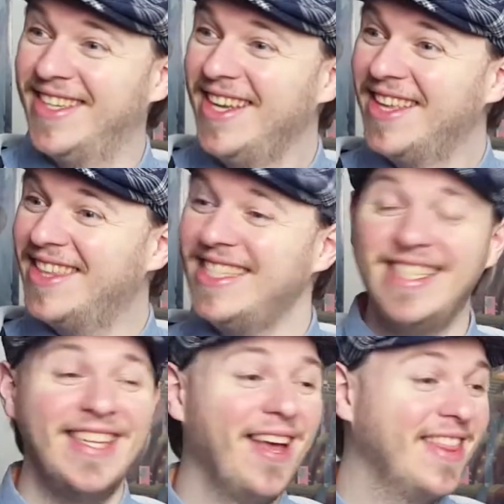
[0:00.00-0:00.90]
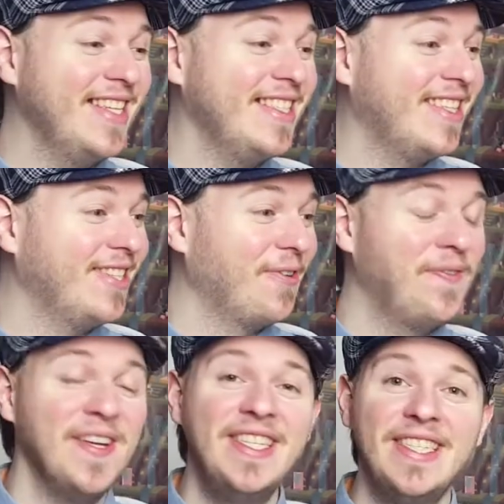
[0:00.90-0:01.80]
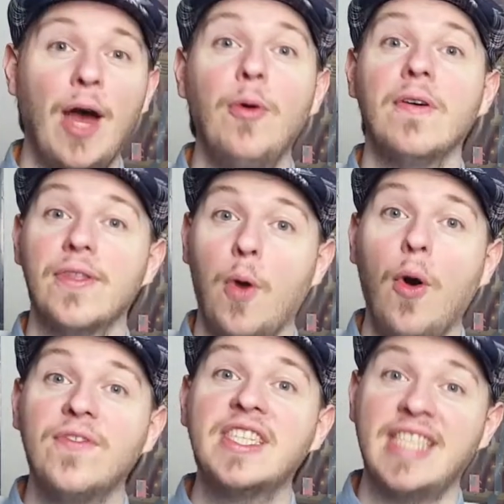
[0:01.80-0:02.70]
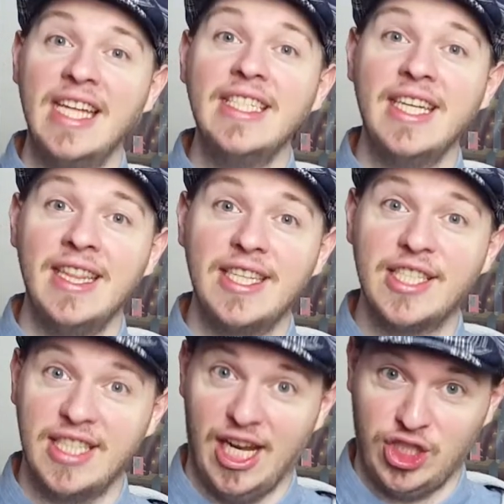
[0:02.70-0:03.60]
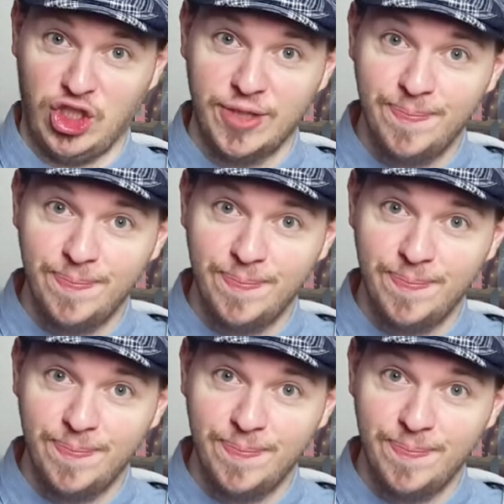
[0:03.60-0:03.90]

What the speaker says: This is such a funny title. Or The Santa in the Slush.